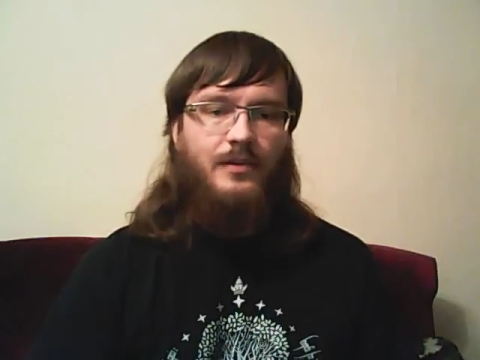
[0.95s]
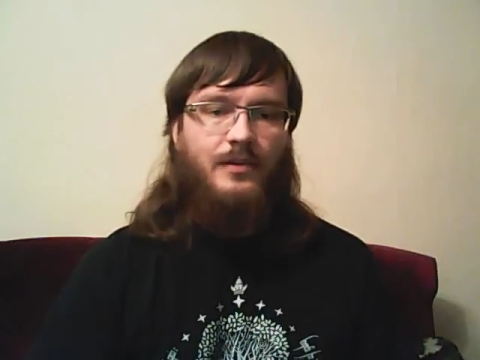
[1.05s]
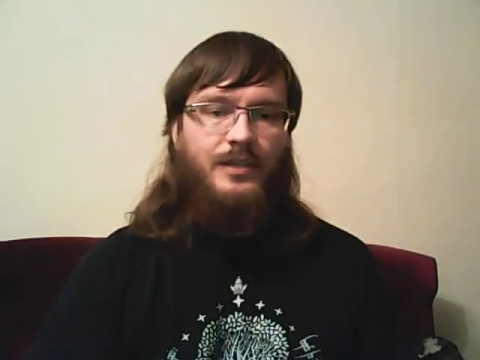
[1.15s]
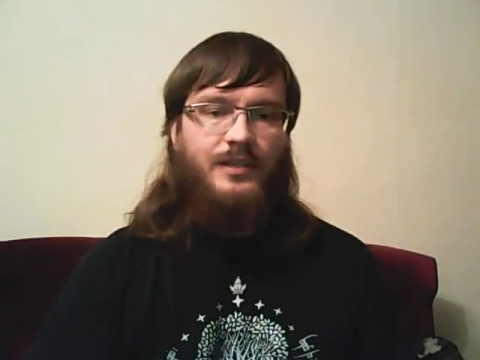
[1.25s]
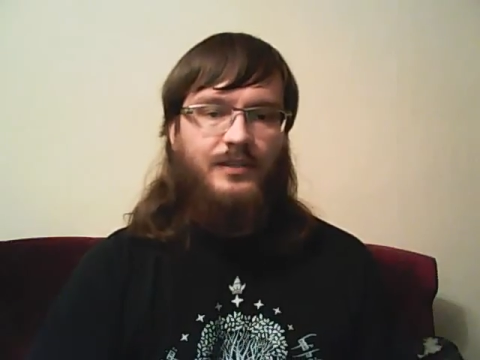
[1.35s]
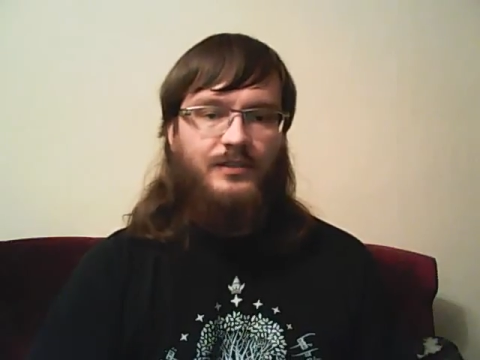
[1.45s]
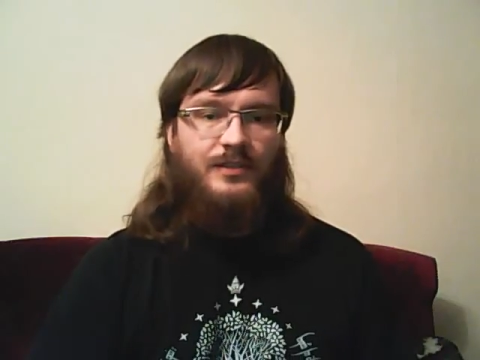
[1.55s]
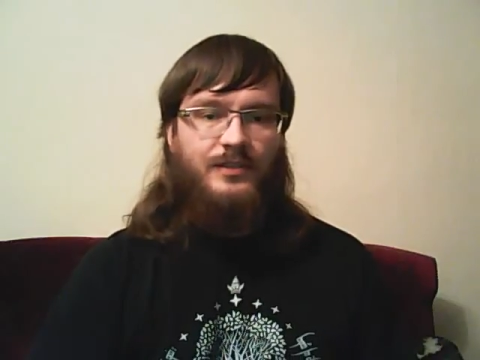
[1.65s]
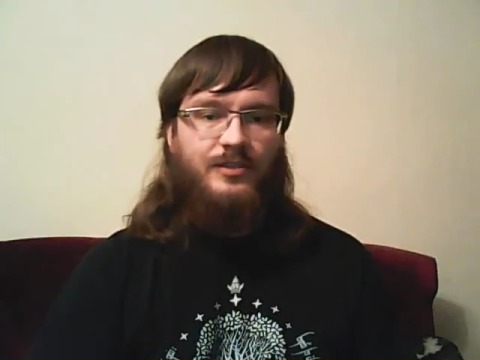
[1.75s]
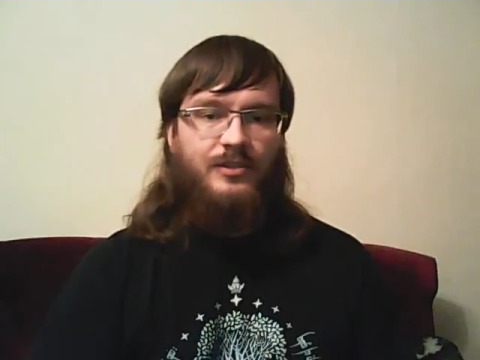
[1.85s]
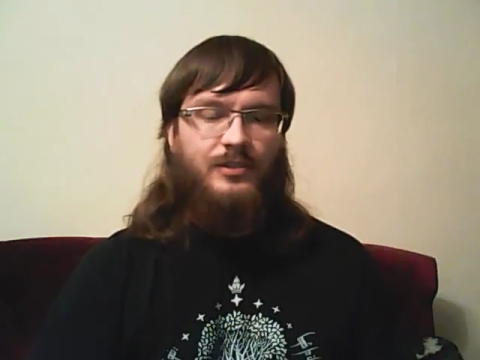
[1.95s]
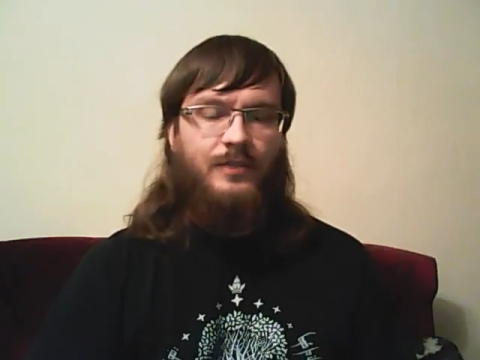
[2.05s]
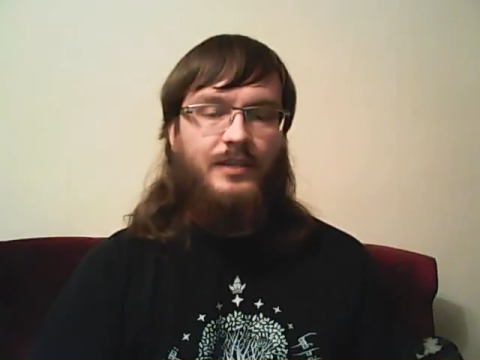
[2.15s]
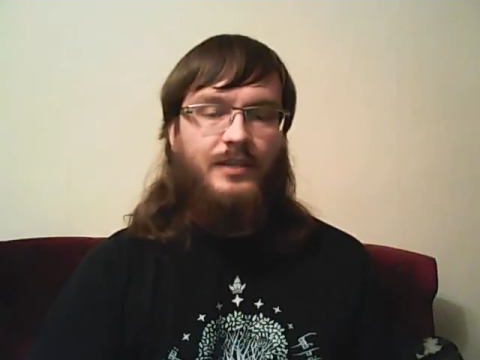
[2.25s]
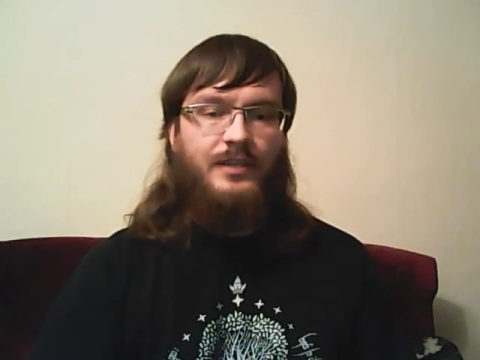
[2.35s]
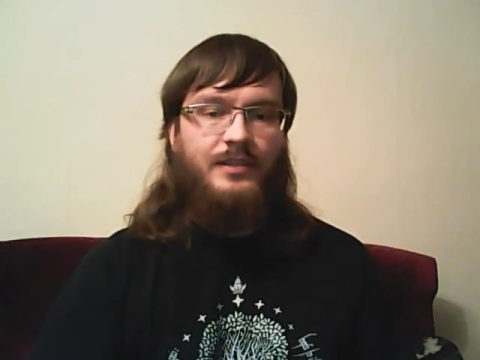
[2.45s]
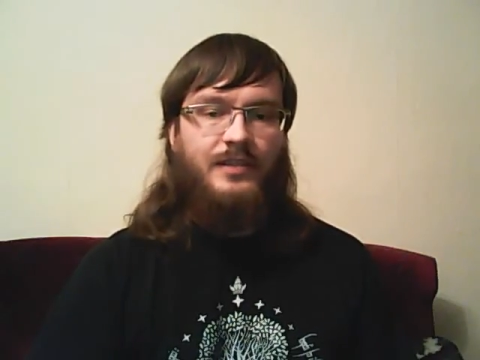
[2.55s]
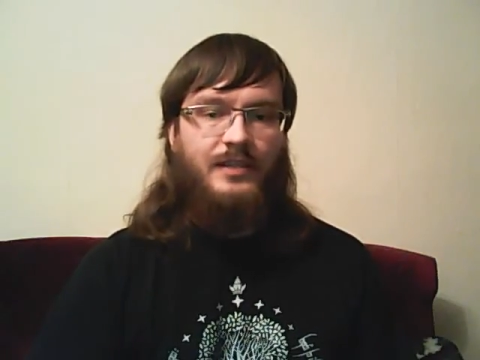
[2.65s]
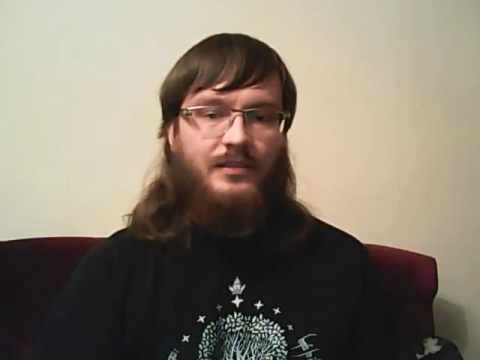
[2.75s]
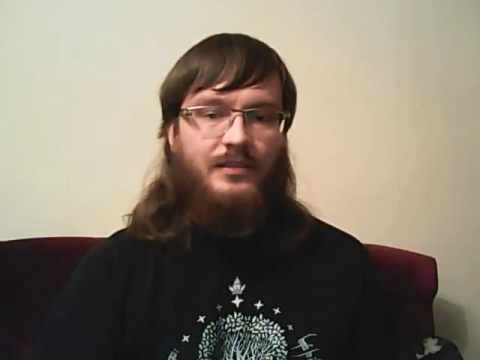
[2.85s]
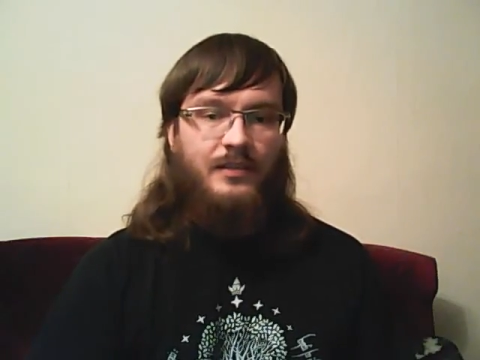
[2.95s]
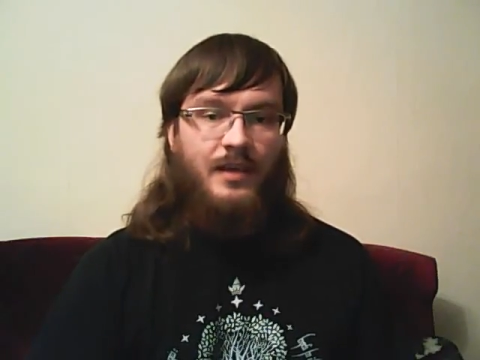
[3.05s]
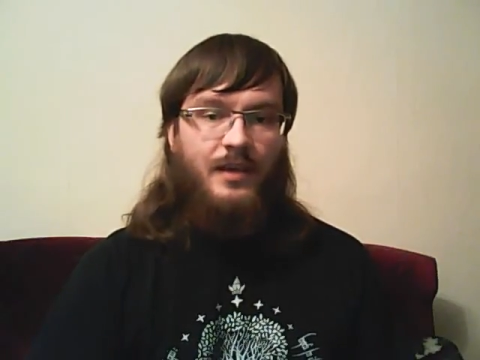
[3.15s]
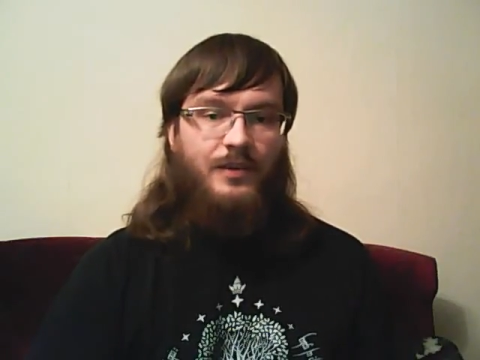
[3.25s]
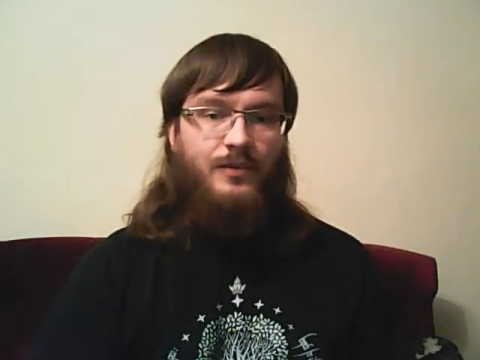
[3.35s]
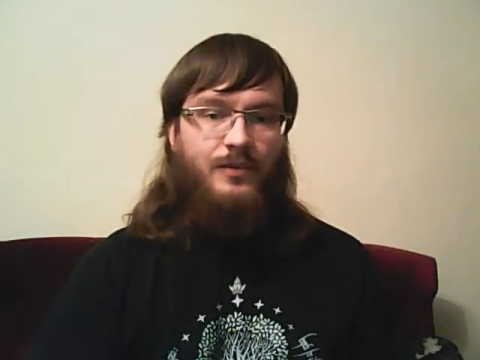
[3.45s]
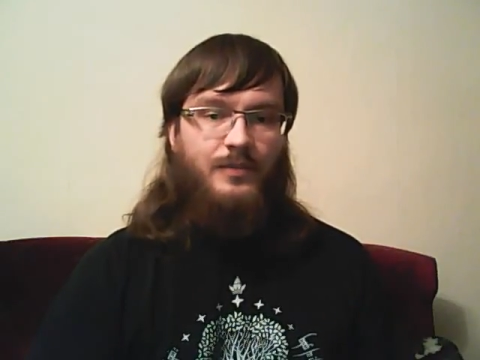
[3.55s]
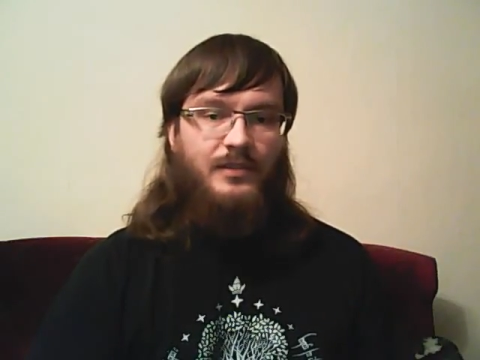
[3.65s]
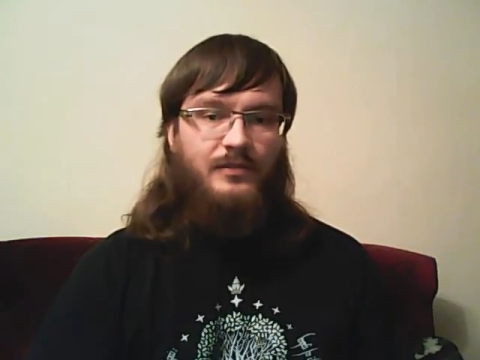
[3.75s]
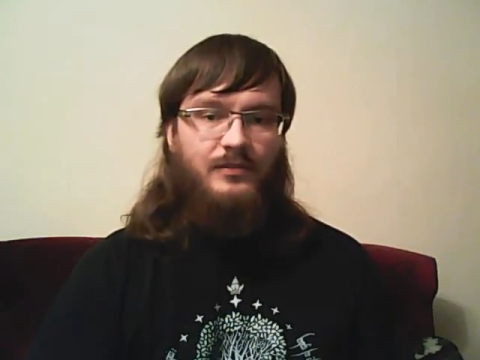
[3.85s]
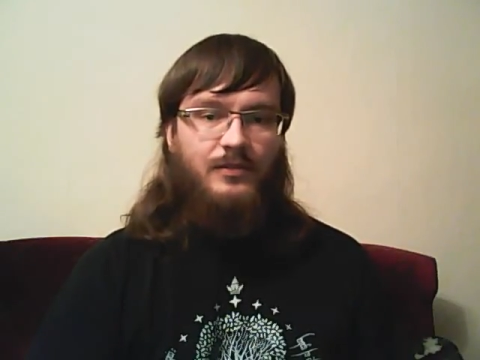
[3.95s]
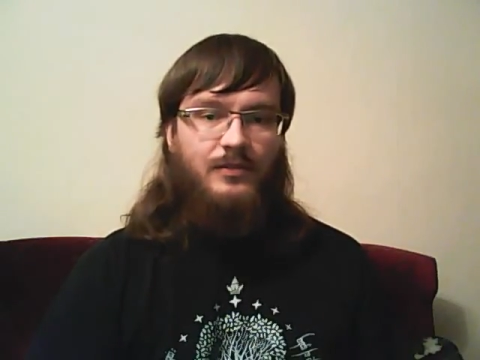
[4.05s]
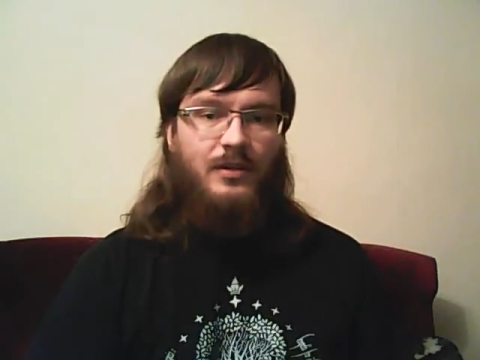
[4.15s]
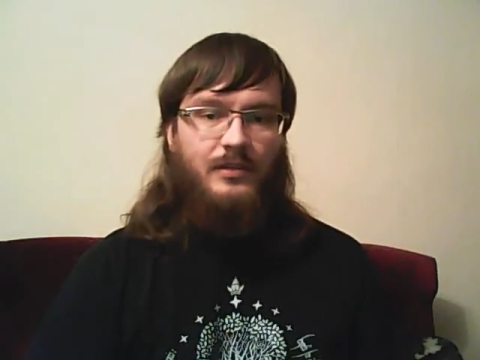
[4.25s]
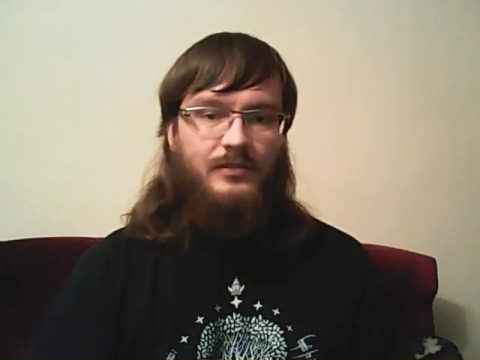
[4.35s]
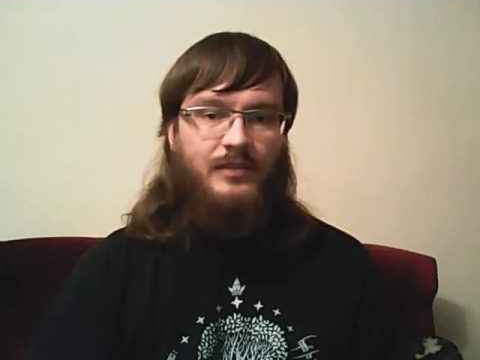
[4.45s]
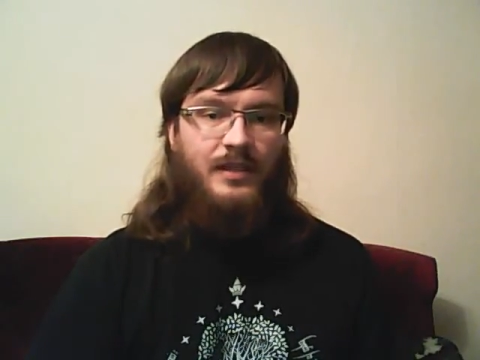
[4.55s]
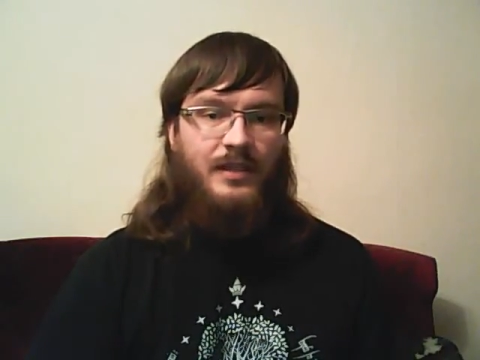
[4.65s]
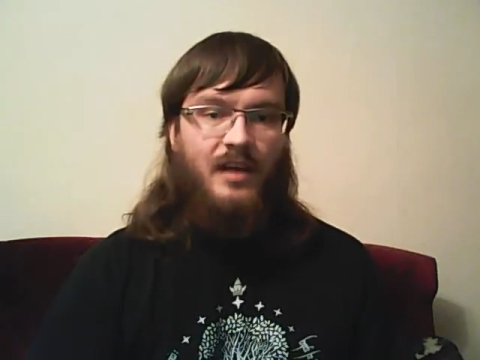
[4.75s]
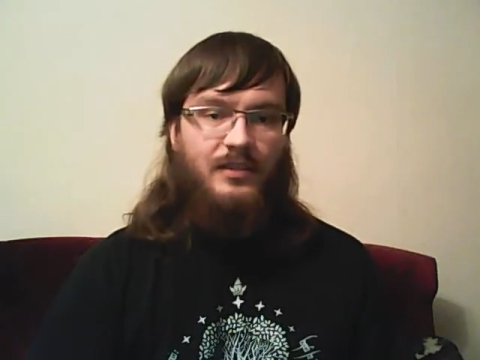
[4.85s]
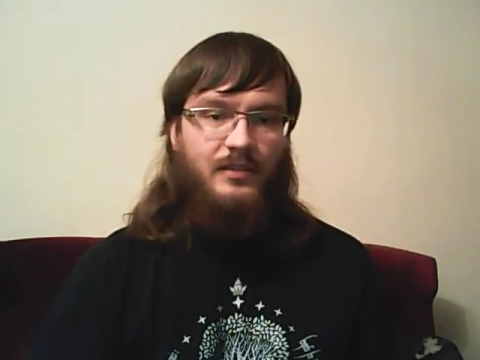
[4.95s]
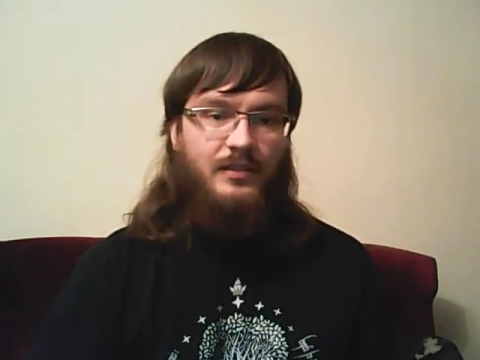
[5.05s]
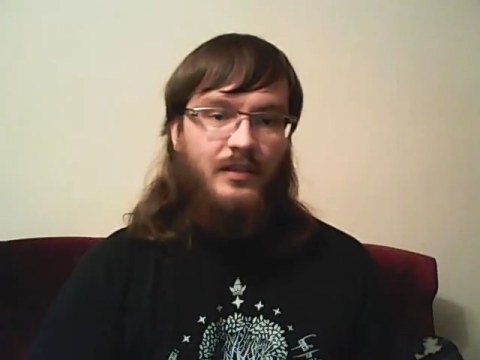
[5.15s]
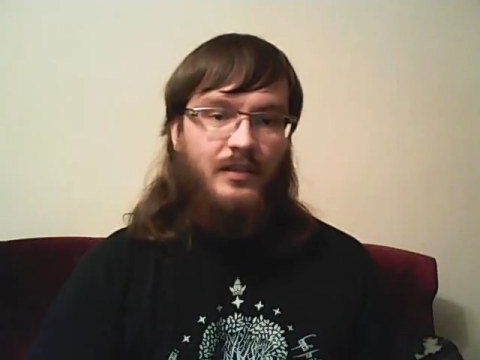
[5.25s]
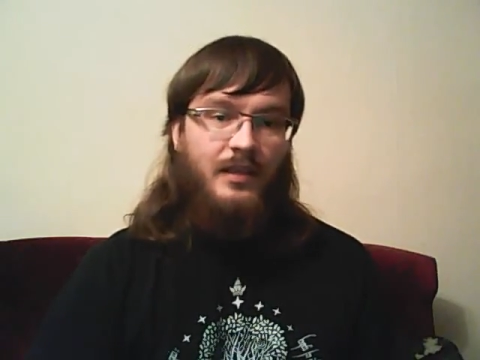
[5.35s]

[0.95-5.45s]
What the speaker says: Greetings, creatures of the internet, humans, trolls, and other.